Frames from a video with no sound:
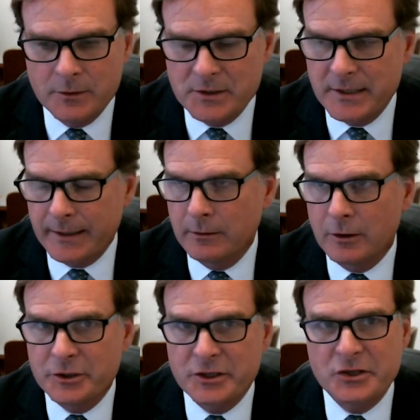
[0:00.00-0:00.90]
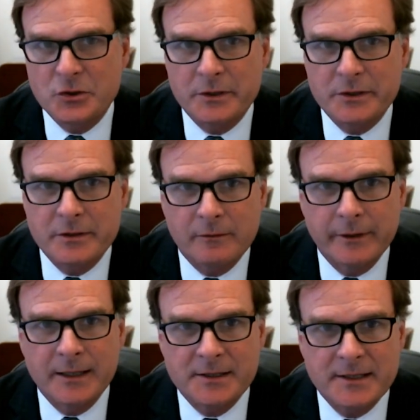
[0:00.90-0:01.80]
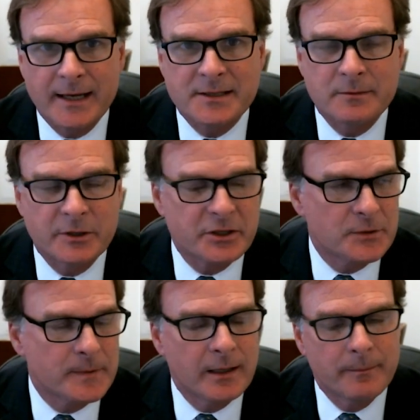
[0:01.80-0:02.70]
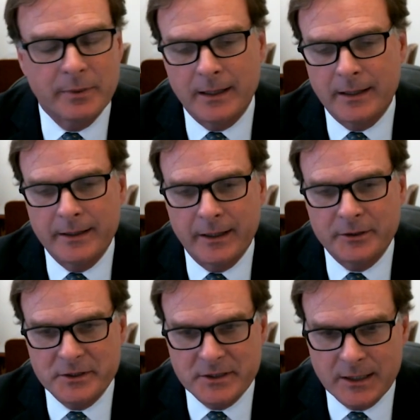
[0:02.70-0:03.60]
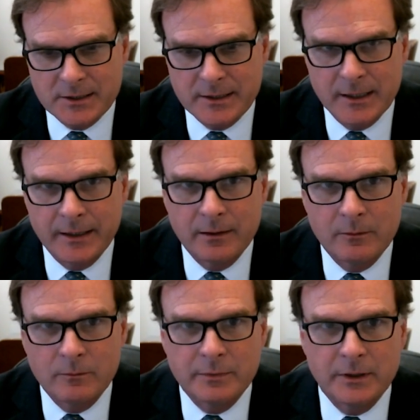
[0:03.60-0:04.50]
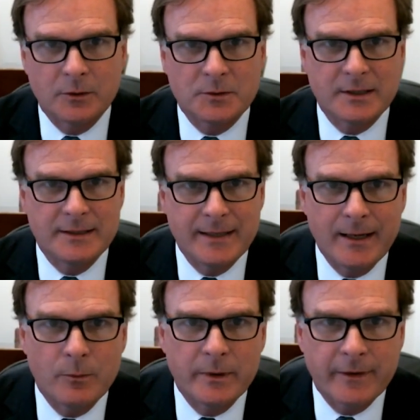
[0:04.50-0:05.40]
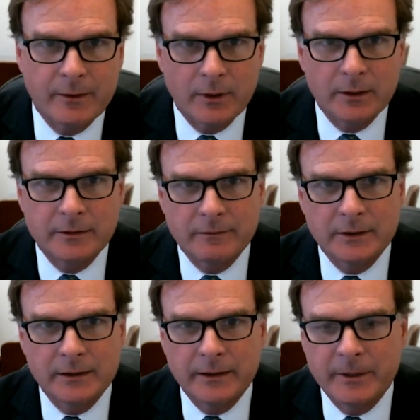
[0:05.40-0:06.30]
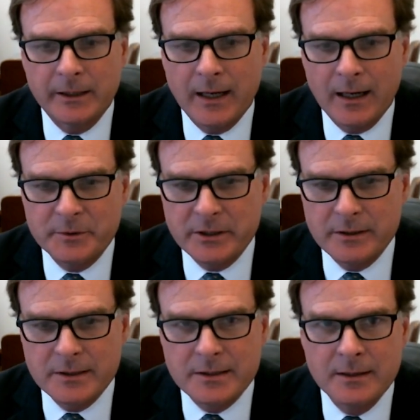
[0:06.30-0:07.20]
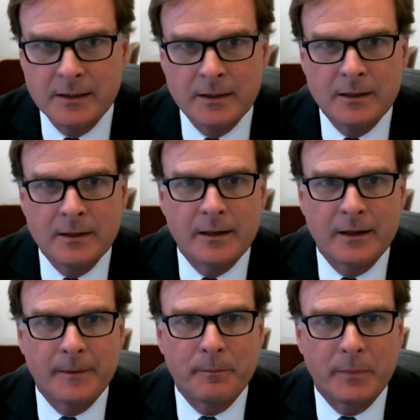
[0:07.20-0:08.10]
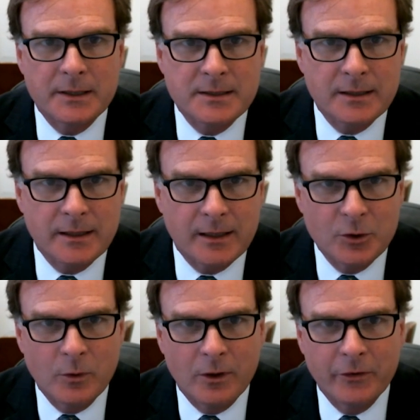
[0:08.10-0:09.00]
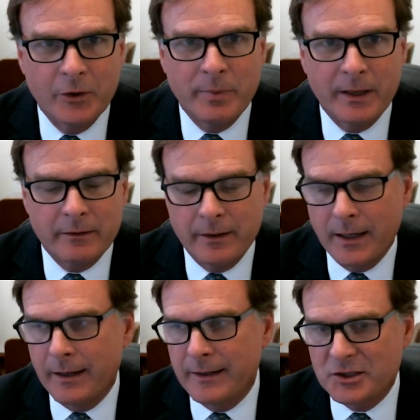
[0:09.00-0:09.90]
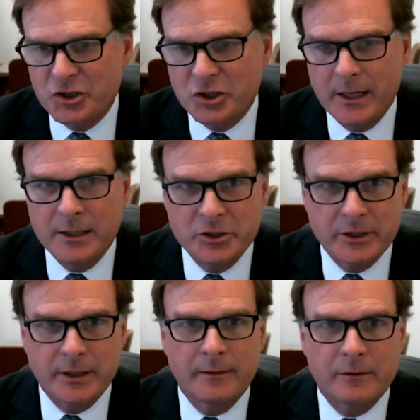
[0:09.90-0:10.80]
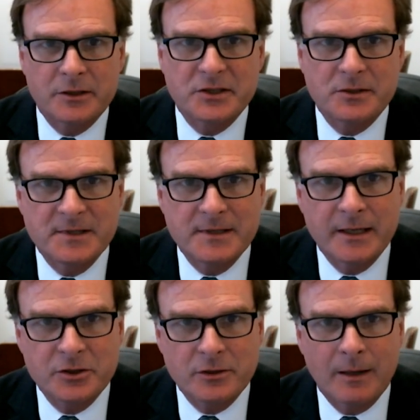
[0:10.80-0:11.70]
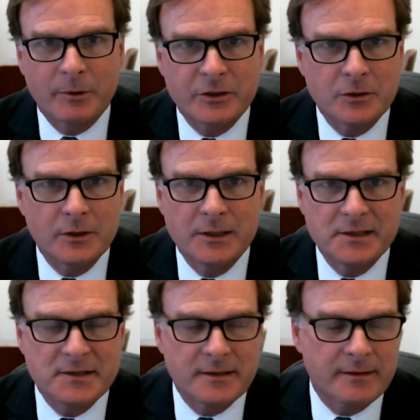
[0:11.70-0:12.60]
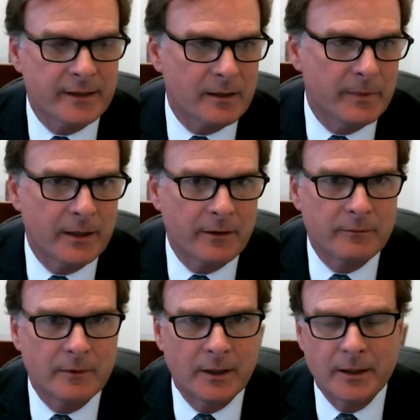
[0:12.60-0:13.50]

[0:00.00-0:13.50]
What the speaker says: second largest source of greenhouse gas emissions behind nitrous oxide, and to date we've had relatively limited options. But as I think you all know better than I, that's changing, and there are substantial opportunities to think about